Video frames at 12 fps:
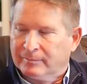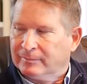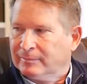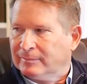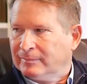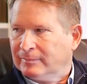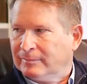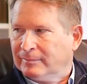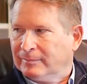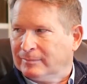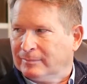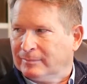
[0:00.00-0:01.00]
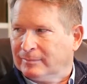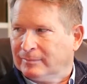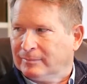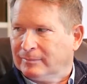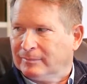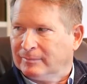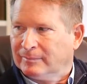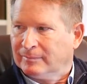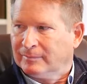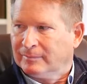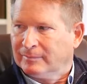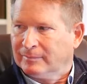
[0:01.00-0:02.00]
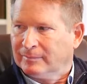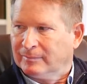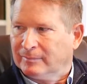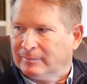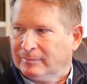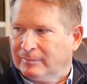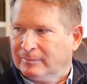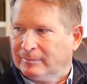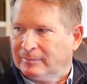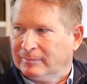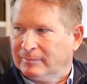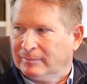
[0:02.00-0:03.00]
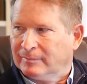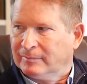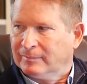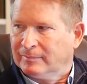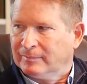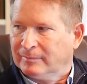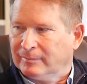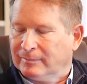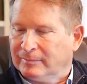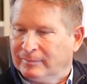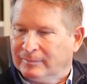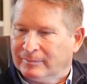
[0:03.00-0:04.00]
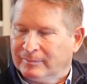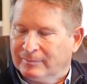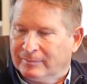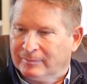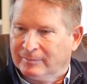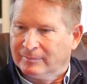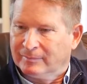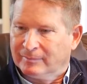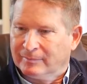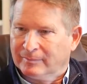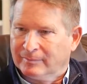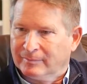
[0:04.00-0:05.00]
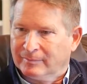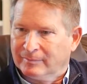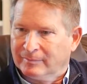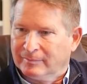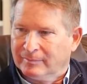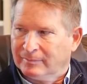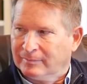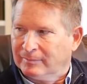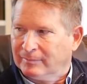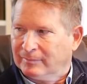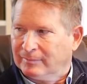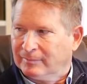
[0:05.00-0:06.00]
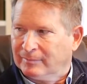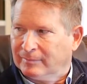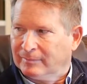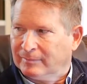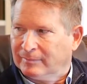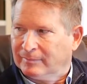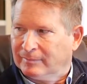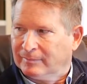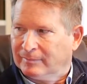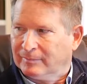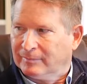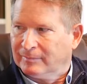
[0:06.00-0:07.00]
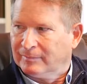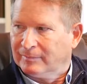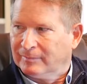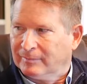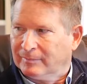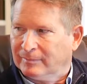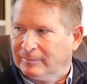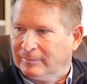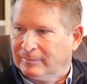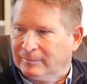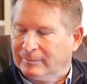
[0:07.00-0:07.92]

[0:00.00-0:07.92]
No words are spoken by the person on screen.